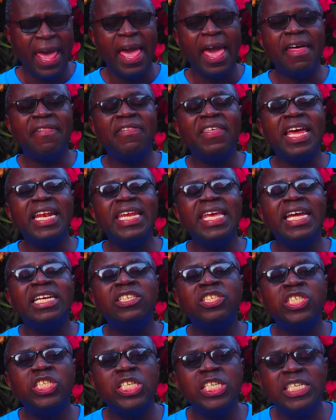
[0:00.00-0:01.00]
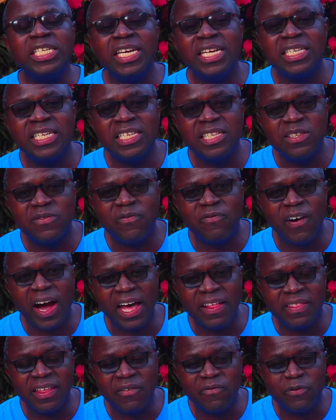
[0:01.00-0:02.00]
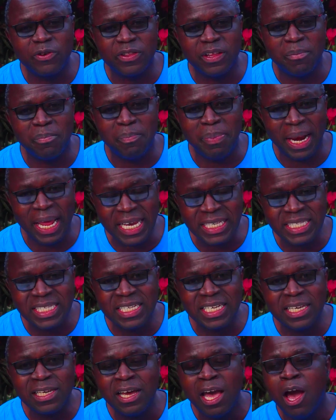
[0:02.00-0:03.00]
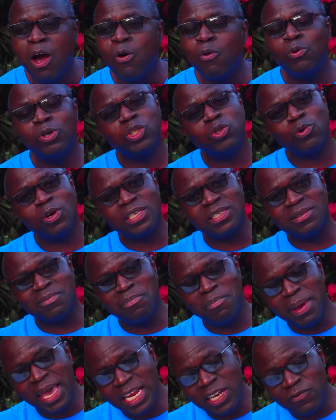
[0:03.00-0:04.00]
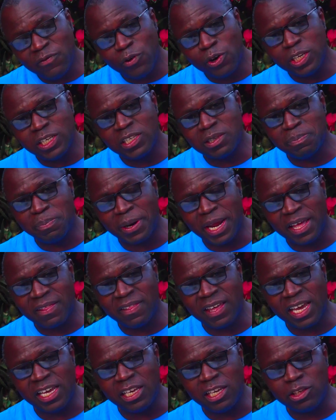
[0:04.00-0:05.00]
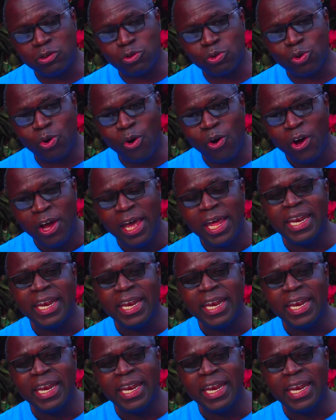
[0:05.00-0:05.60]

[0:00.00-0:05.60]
And then he had cheated his father for the blessing which was meant for his brother Esau.